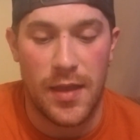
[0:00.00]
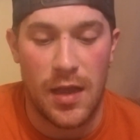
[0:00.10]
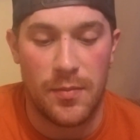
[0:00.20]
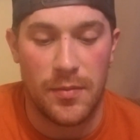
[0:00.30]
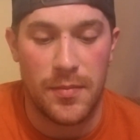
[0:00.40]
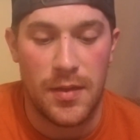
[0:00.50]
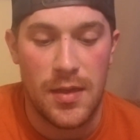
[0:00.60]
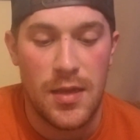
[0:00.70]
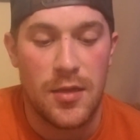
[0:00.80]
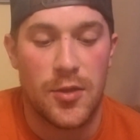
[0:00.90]
album.
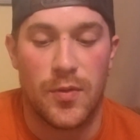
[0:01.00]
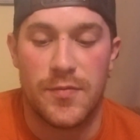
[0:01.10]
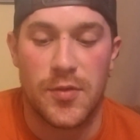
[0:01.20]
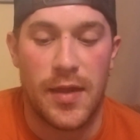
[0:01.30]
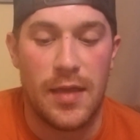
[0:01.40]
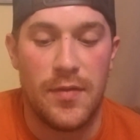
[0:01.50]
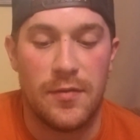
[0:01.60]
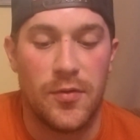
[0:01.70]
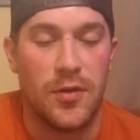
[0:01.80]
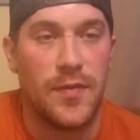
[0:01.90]
The riffs are heavy and
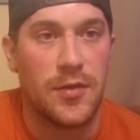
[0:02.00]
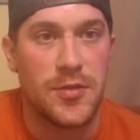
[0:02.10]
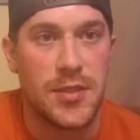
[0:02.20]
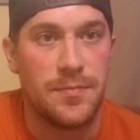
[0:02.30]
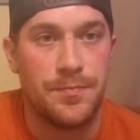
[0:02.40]
full of energy,